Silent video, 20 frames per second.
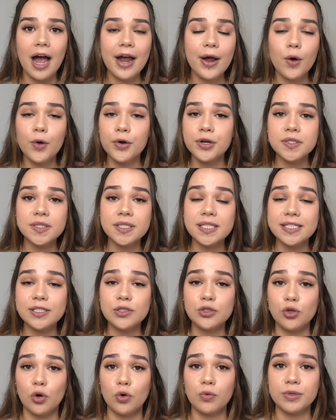I honestly
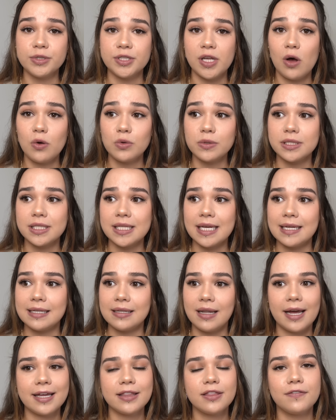saw results in
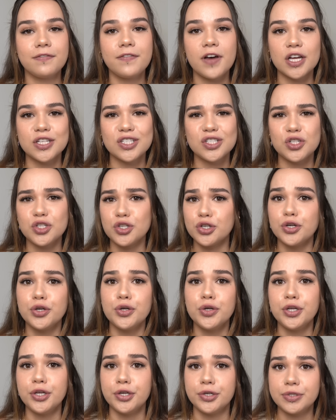like the first 2
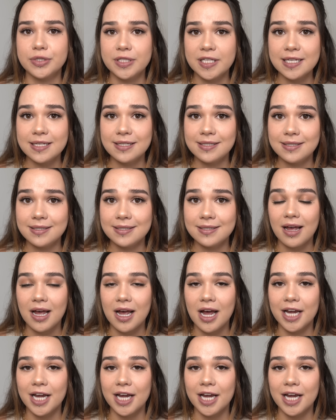uses.